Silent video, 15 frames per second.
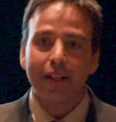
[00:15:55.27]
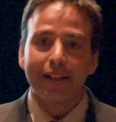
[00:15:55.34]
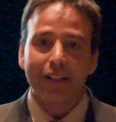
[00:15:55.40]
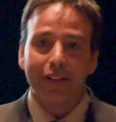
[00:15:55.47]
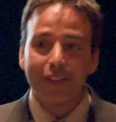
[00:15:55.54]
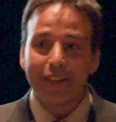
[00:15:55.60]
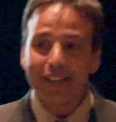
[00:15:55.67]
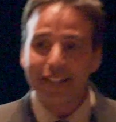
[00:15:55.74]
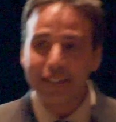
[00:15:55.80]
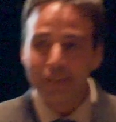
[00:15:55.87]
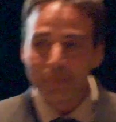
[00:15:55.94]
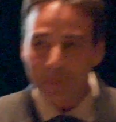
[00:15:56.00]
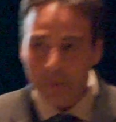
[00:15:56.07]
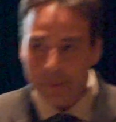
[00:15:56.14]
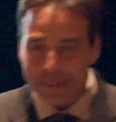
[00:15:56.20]
So that's an
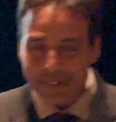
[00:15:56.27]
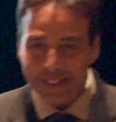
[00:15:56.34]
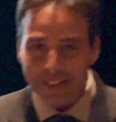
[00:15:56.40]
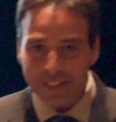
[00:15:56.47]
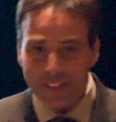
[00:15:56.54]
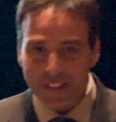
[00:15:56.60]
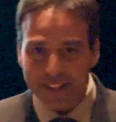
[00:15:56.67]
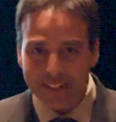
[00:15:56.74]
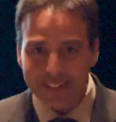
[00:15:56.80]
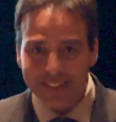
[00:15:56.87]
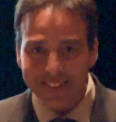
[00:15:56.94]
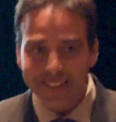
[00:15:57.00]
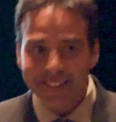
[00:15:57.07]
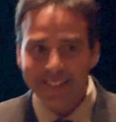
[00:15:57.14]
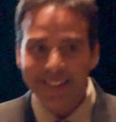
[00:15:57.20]
important thing.
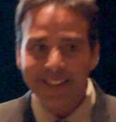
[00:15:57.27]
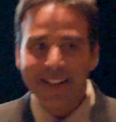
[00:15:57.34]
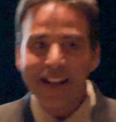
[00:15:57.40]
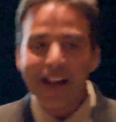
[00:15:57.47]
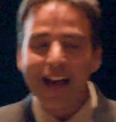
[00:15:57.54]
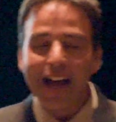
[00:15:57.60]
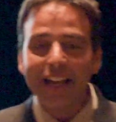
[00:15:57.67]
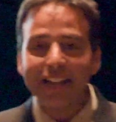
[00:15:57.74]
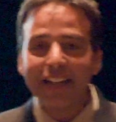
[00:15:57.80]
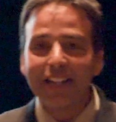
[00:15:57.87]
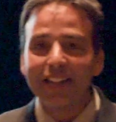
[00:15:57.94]
And